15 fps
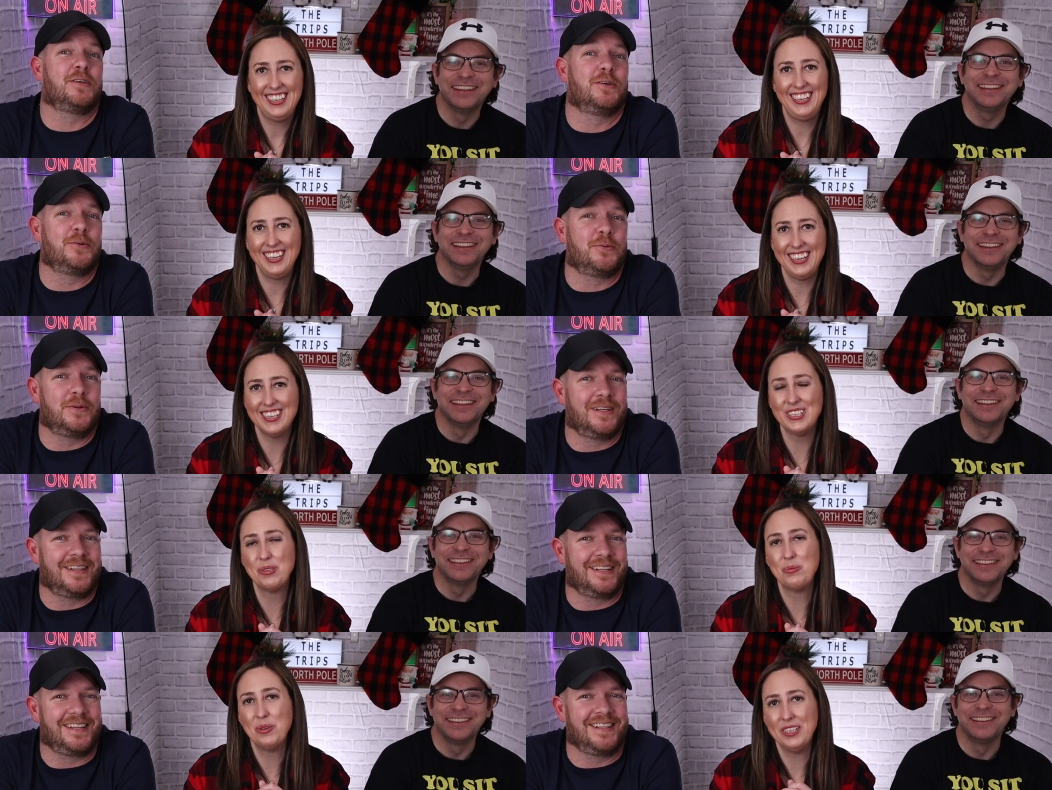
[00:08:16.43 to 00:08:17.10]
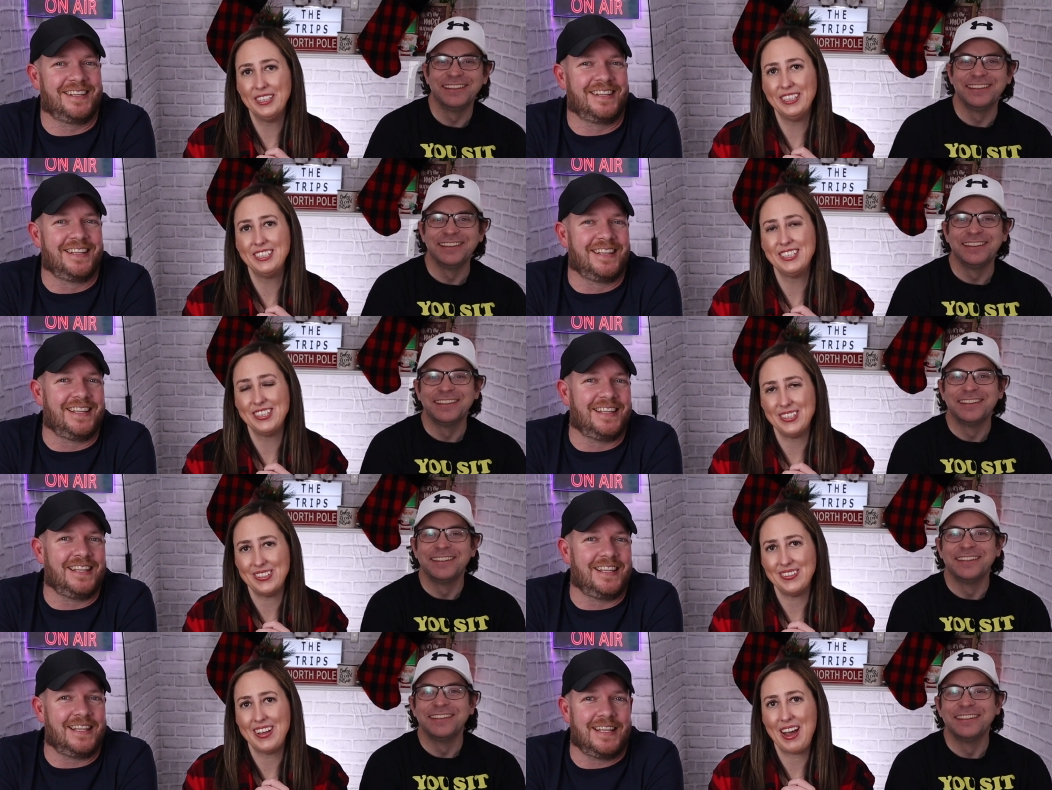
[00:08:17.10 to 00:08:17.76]
Speaker 1: you. He
Speaker 2: is willing
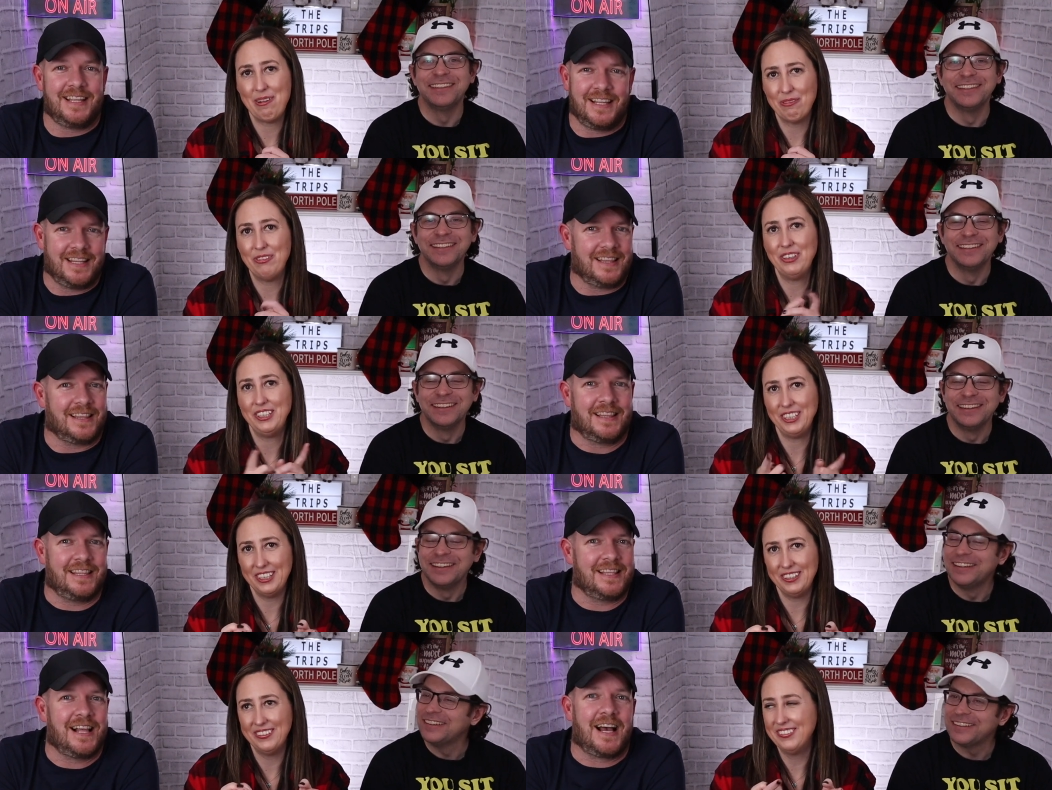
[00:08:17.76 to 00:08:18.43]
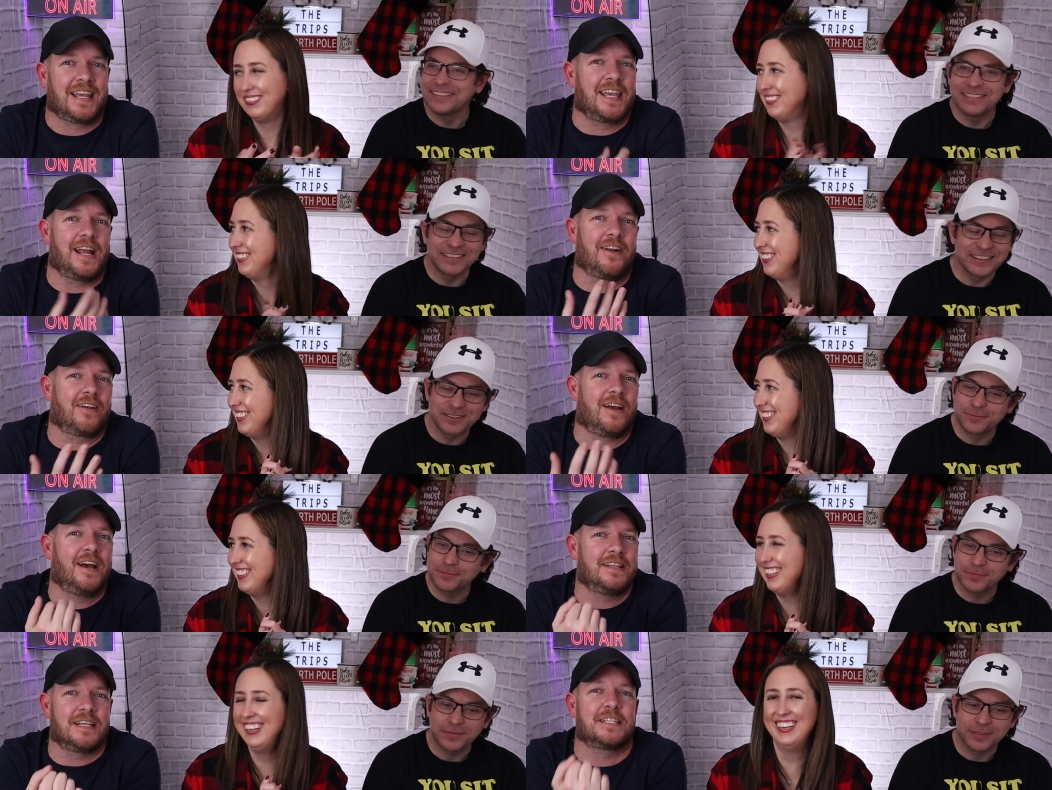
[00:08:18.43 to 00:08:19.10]
to do that for you.
Speaker 1: I
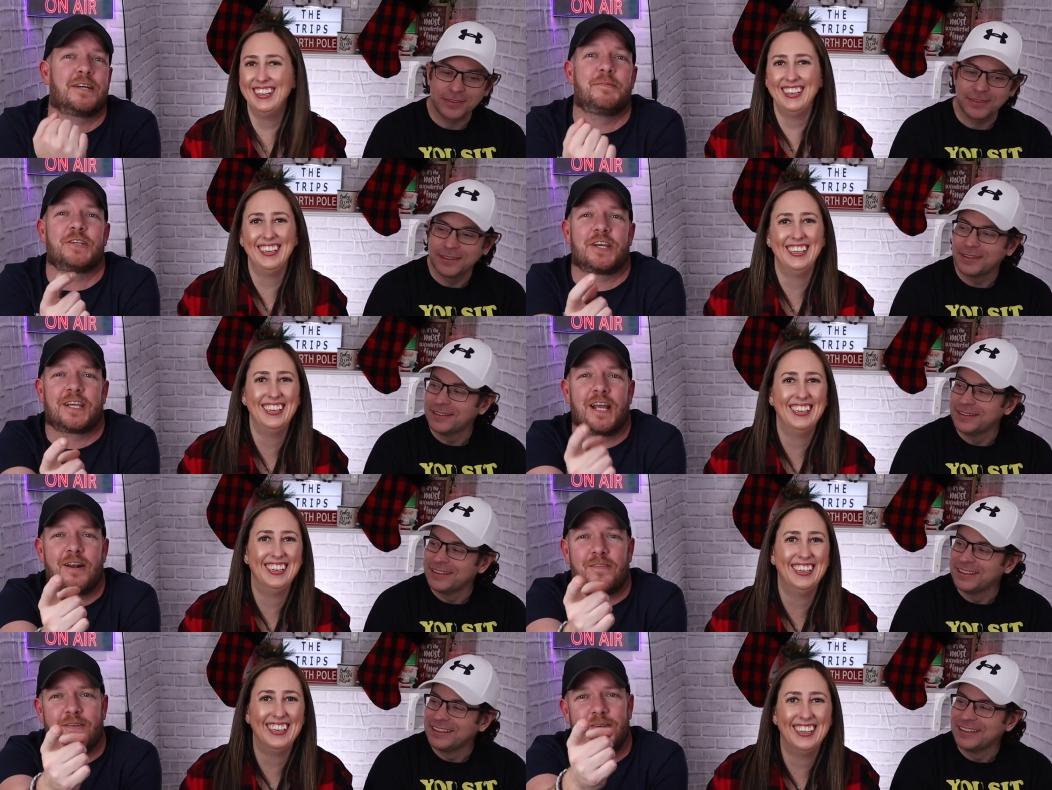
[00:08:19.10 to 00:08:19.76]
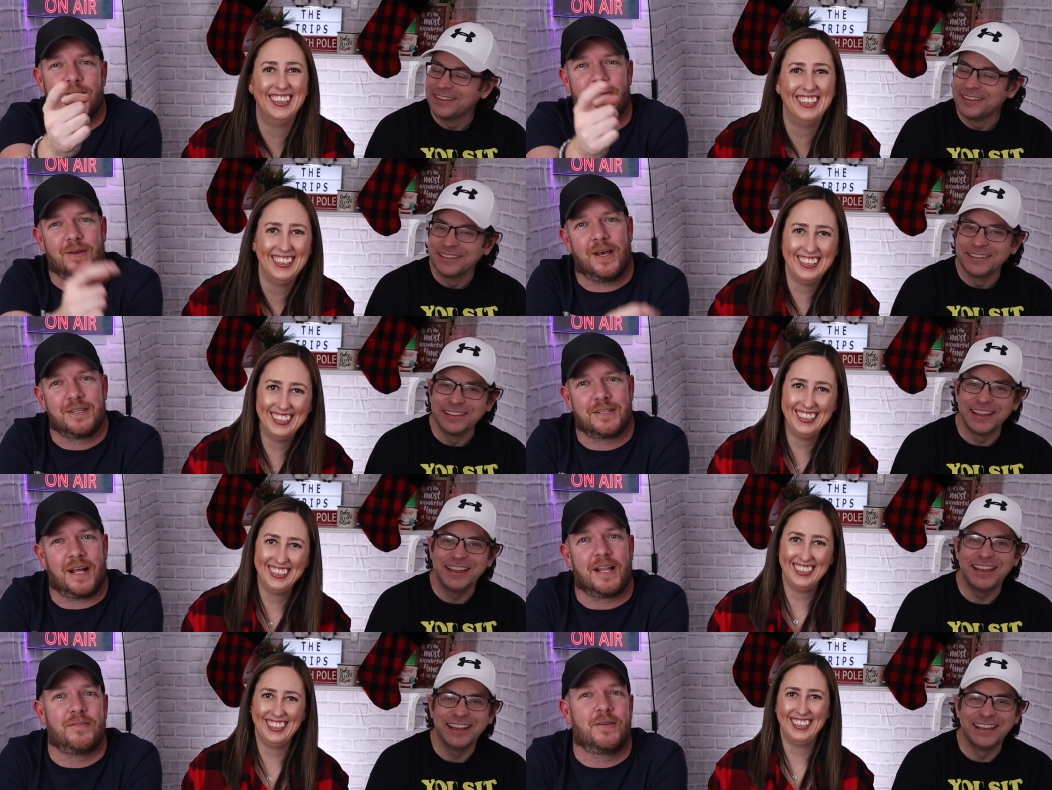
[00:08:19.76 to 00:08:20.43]
care, guys. That's how much I care for you
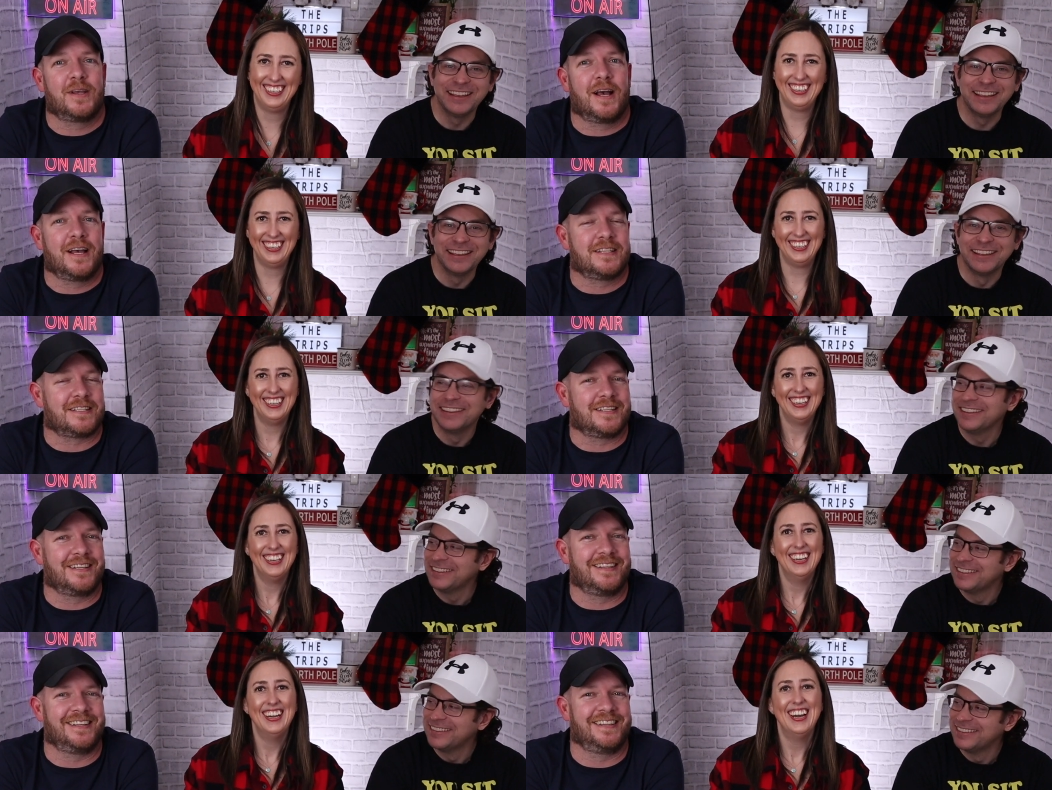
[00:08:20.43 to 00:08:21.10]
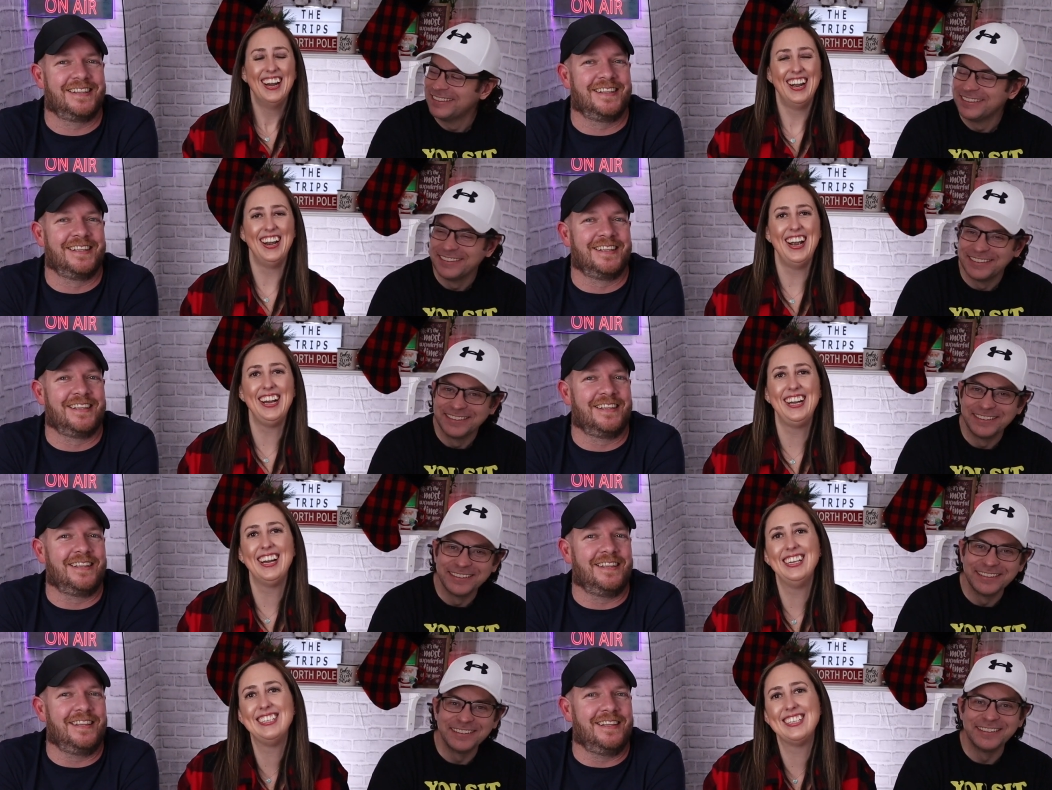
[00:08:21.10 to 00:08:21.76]
guys. I love you guys.
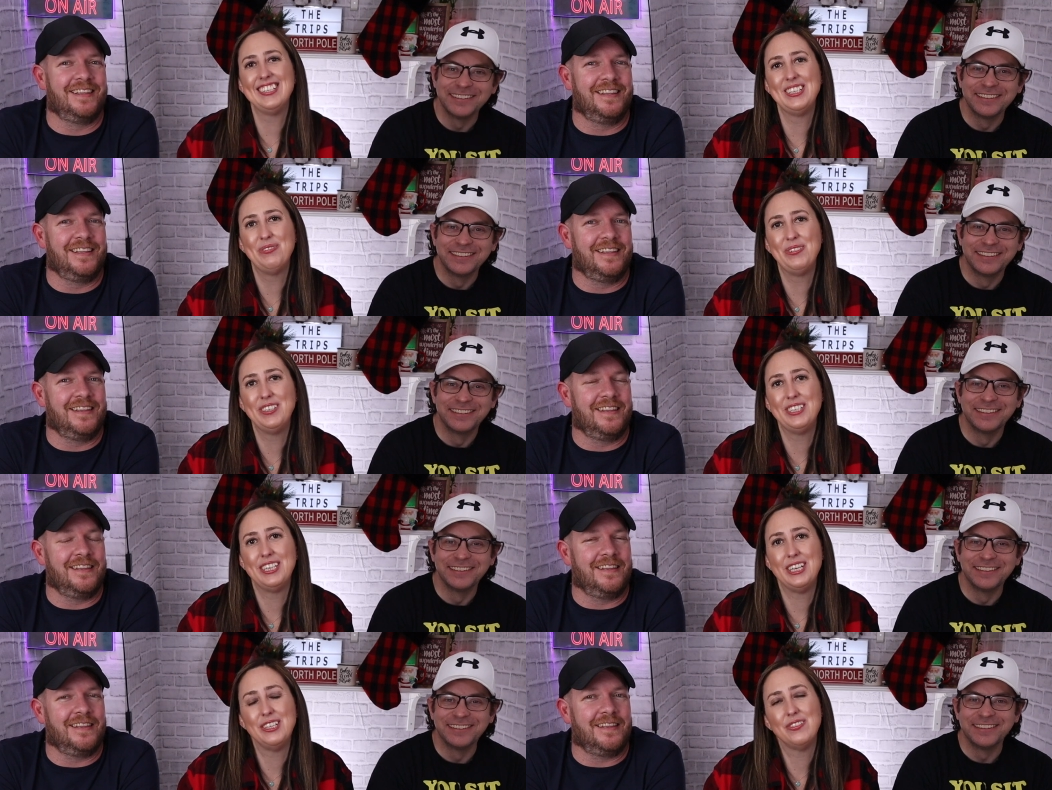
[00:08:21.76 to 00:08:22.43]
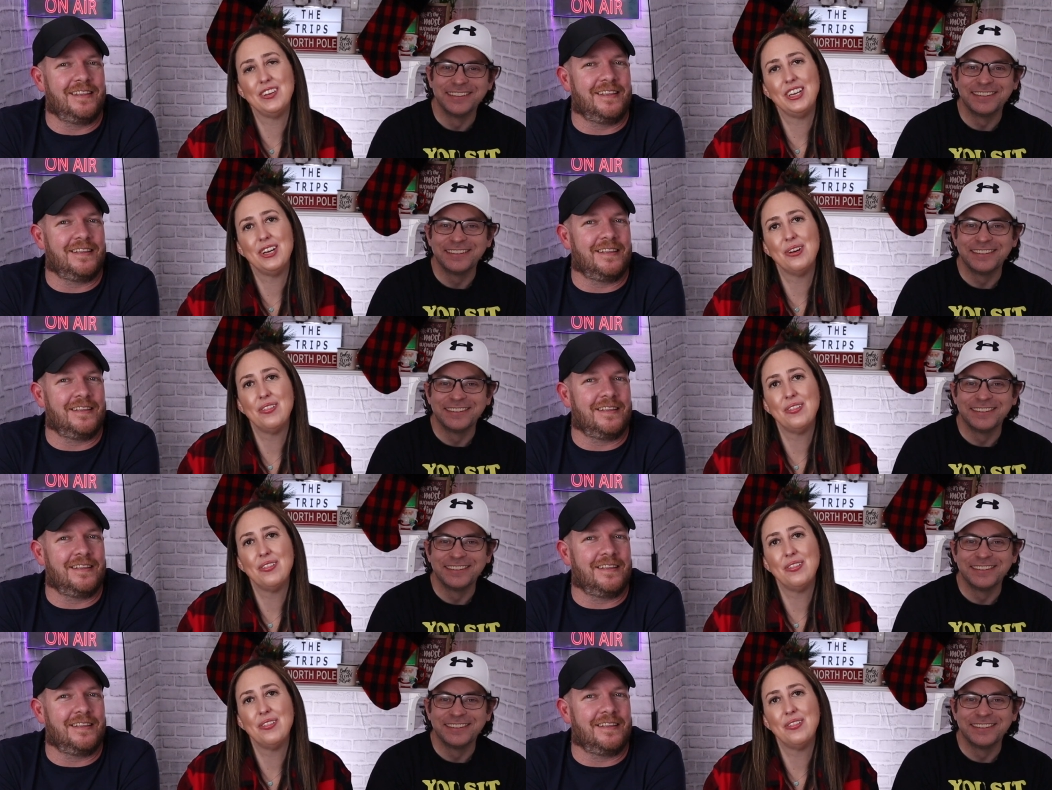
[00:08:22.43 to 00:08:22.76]
Speaker 2: Alright guys, that's it for today's video.